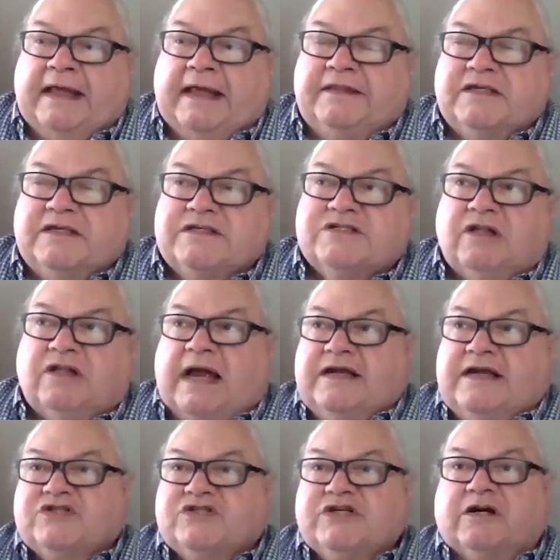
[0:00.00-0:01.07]
And this
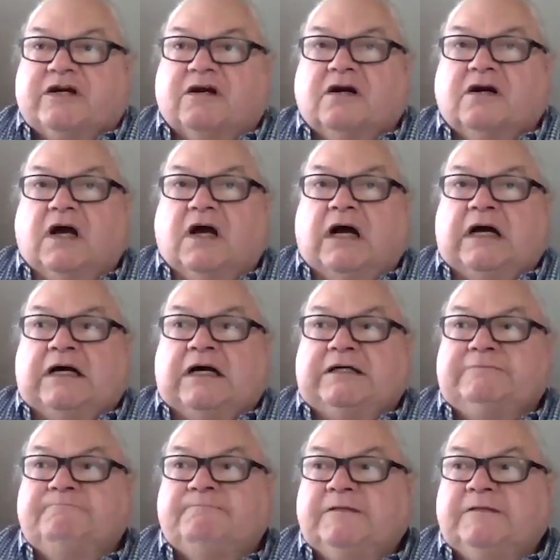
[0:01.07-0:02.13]
last year,
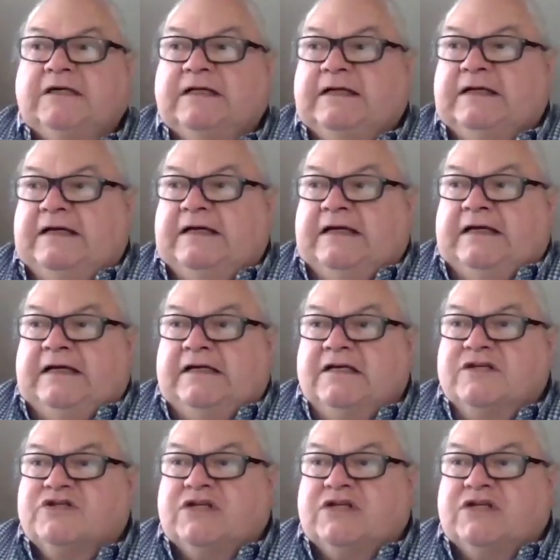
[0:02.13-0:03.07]
somehow